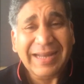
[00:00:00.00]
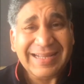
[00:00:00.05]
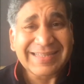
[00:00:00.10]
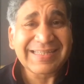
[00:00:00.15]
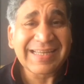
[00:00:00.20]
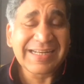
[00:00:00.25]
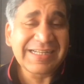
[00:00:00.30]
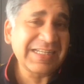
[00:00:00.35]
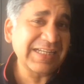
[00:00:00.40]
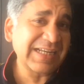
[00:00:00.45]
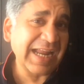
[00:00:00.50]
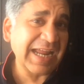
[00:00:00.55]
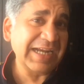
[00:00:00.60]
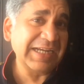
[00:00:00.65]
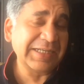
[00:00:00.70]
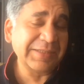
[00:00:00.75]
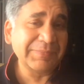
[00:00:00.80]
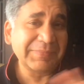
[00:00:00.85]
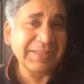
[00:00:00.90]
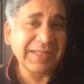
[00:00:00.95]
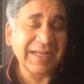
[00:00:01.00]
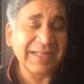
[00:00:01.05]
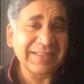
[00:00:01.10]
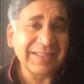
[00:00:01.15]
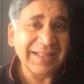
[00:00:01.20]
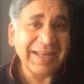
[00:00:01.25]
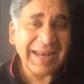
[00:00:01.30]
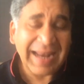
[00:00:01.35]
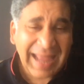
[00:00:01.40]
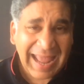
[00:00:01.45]
essential item the
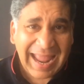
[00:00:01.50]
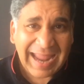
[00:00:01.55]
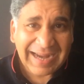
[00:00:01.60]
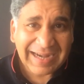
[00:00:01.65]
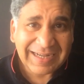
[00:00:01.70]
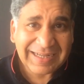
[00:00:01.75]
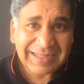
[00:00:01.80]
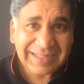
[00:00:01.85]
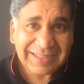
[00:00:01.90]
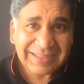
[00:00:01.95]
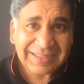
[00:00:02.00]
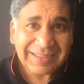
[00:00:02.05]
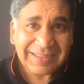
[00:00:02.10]
other lacked